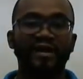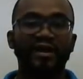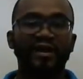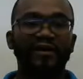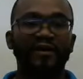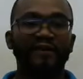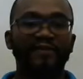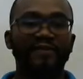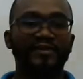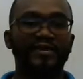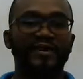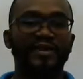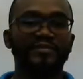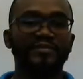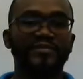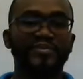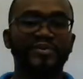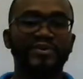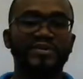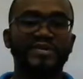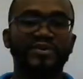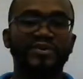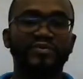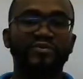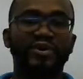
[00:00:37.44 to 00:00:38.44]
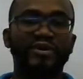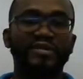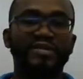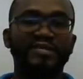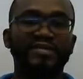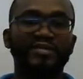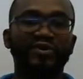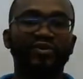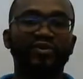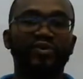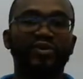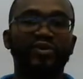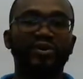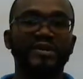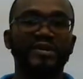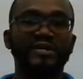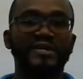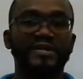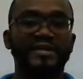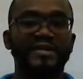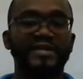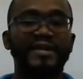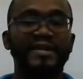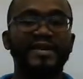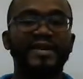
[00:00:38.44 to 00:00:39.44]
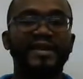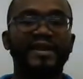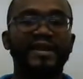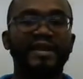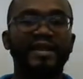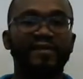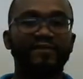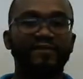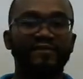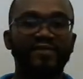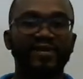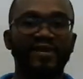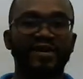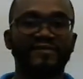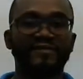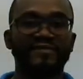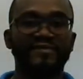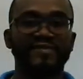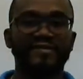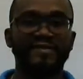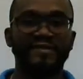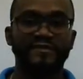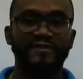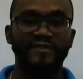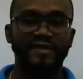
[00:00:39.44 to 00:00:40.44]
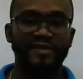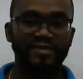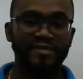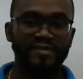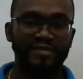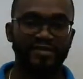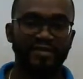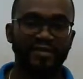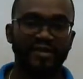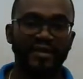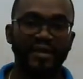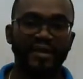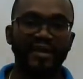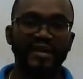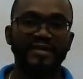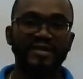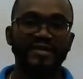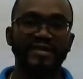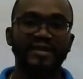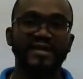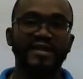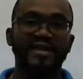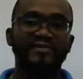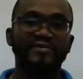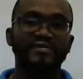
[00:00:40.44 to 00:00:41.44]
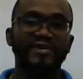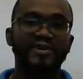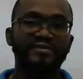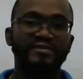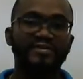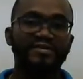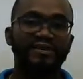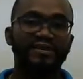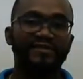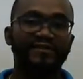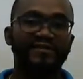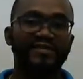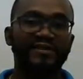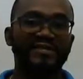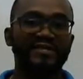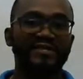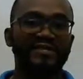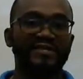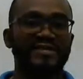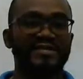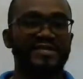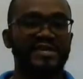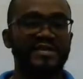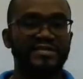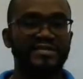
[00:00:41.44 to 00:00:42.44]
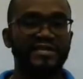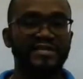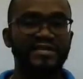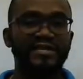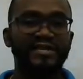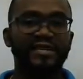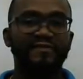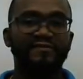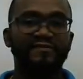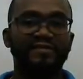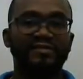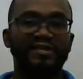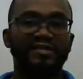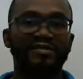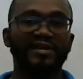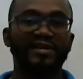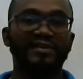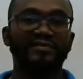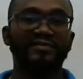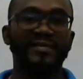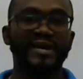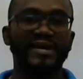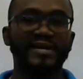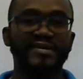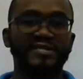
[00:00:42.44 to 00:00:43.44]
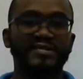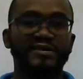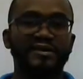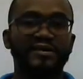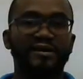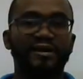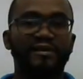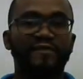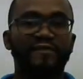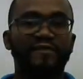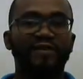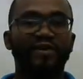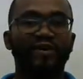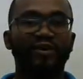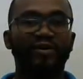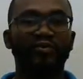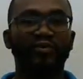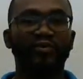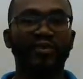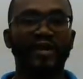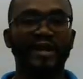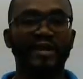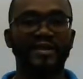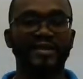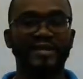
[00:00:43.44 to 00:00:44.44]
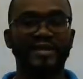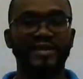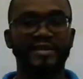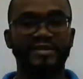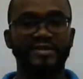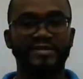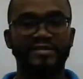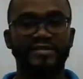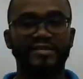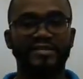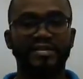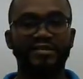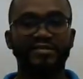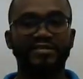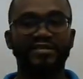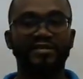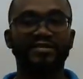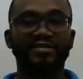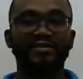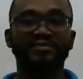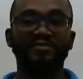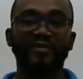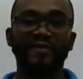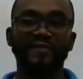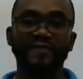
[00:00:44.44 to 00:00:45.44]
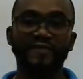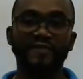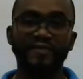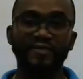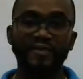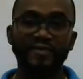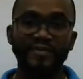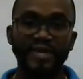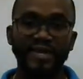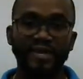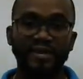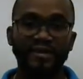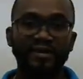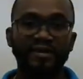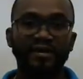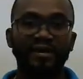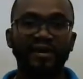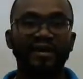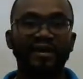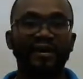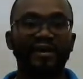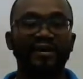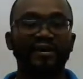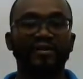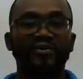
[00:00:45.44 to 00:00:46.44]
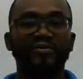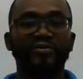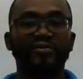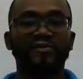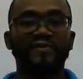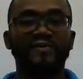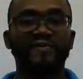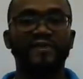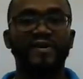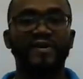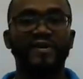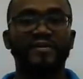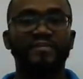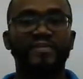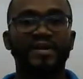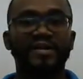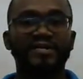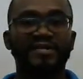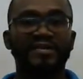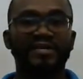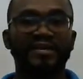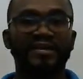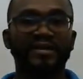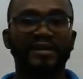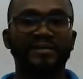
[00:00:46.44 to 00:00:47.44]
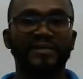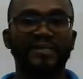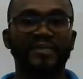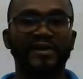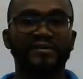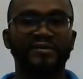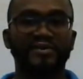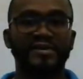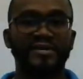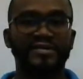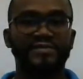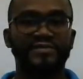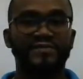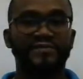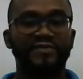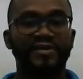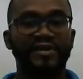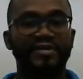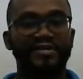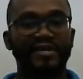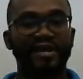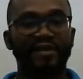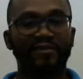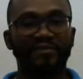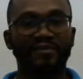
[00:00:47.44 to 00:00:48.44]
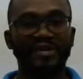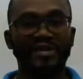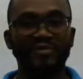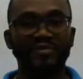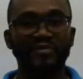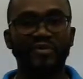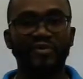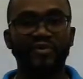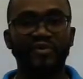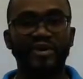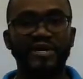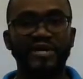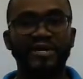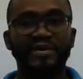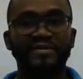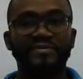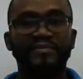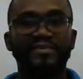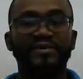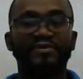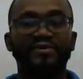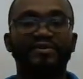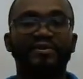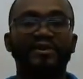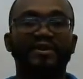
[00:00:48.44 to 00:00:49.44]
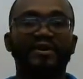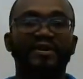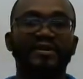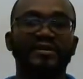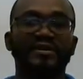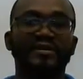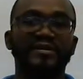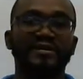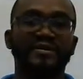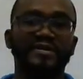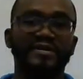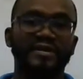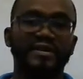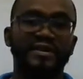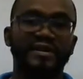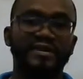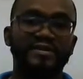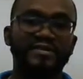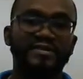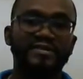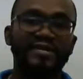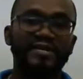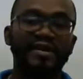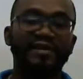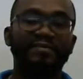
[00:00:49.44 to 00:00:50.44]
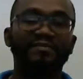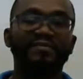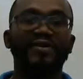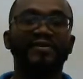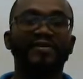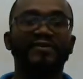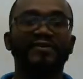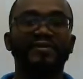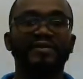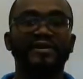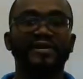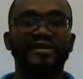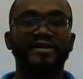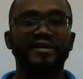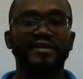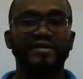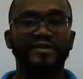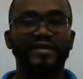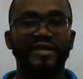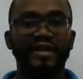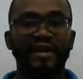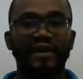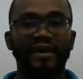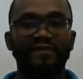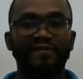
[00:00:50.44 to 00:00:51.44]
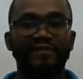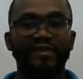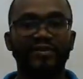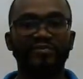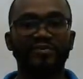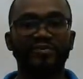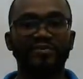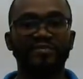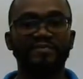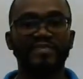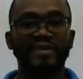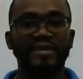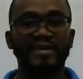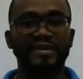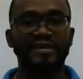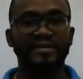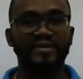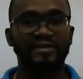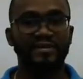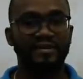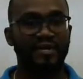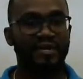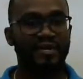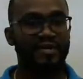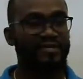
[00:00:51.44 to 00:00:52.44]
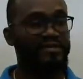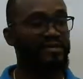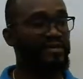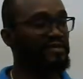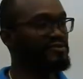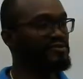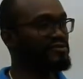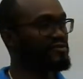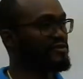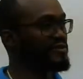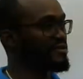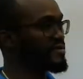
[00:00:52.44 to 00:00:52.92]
for computing what is called the level of service. The level of service essentially gives us a measure of how well the intersection is performing over particular periods. For example, the morning period, the lunchtime period, the afternoon peak, etc.